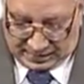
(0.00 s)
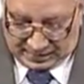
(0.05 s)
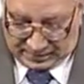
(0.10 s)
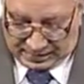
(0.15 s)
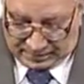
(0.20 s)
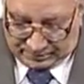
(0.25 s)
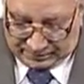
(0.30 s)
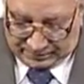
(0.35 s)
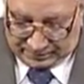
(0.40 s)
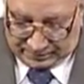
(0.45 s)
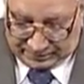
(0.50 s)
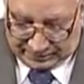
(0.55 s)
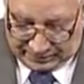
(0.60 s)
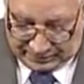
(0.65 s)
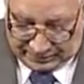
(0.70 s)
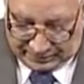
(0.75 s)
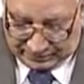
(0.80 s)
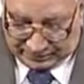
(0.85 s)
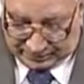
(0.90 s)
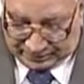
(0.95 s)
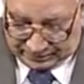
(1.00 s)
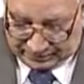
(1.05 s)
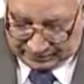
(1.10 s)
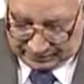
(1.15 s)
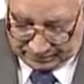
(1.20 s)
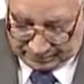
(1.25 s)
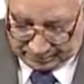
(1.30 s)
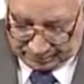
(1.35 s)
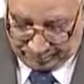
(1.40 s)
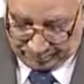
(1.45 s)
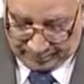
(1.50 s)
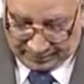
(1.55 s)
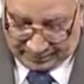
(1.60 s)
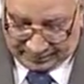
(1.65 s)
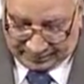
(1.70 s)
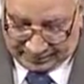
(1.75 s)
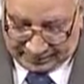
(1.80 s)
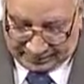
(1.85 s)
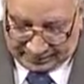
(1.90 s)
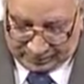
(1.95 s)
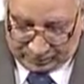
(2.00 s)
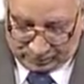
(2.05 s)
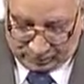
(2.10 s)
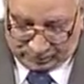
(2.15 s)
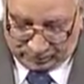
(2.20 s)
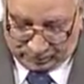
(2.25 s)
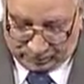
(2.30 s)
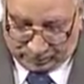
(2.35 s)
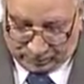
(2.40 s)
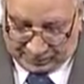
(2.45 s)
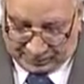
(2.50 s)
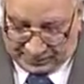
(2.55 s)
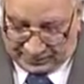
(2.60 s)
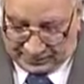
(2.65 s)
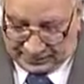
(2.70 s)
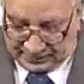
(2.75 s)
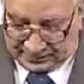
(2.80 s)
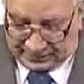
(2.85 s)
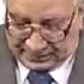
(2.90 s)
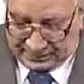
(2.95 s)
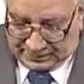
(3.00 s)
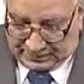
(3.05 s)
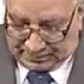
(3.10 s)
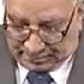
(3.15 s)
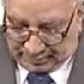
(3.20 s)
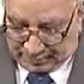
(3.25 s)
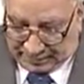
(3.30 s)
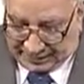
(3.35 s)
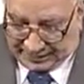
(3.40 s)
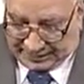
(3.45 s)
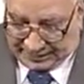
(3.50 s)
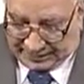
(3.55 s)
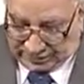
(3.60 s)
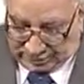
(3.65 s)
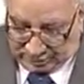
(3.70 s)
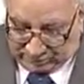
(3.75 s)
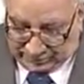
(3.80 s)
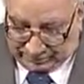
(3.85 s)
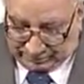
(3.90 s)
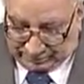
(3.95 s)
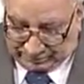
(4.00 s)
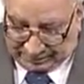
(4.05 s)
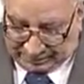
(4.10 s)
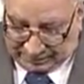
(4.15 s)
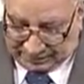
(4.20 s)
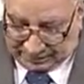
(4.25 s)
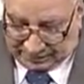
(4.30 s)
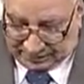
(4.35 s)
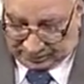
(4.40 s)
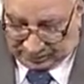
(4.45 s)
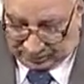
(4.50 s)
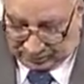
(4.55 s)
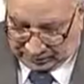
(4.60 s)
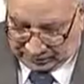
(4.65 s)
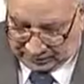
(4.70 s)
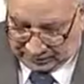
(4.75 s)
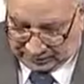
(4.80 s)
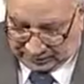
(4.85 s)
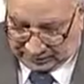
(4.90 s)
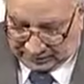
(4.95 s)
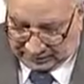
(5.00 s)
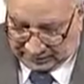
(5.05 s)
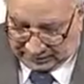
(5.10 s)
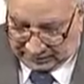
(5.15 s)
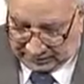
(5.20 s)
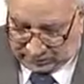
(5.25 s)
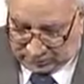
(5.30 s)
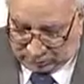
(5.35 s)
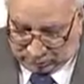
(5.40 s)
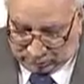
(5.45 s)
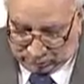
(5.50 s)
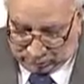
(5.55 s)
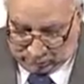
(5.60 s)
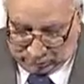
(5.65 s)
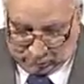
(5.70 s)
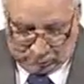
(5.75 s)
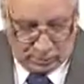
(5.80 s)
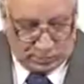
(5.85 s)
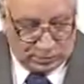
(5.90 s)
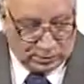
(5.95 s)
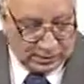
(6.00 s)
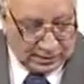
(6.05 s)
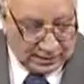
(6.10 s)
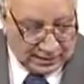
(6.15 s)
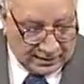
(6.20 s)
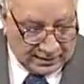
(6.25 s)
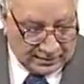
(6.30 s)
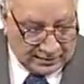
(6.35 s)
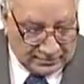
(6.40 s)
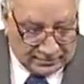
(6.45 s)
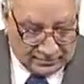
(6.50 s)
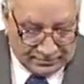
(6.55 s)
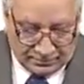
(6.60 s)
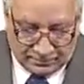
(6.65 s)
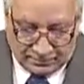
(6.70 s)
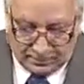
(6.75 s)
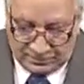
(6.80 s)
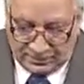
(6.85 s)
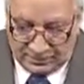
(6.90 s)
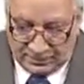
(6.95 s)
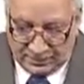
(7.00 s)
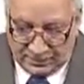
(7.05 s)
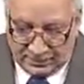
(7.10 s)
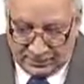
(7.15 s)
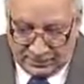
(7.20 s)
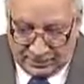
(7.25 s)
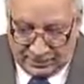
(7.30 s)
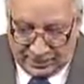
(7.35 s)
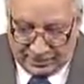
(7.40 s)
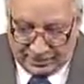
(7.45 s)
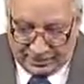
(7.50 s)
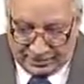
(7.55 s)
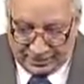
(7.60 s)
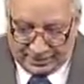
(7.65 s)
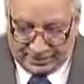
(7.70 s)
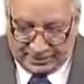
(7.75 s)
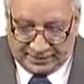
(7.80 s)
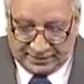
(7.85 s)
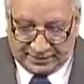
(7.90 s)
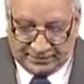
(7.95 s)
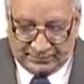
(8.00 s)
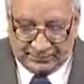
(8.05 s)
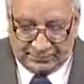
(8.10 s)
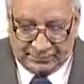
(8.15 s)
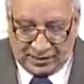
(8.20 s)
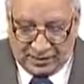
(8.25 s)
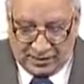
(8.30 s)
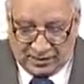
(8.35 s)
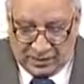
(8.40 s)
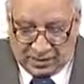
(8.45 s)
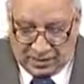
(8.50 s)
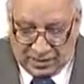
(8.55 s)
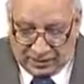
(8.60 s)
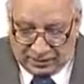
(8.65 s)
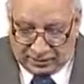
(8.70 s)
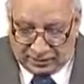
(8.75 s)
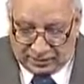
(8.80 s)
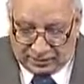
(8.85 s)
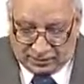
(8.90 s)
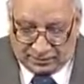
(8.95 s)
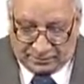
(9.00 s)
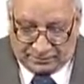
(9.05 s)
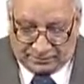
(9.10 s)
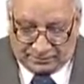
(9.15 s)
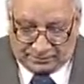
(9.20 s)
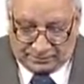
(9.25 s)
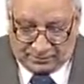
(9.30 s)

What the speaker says: a multiplayer of protein, binds to replication origin throughout the cell cycle. Although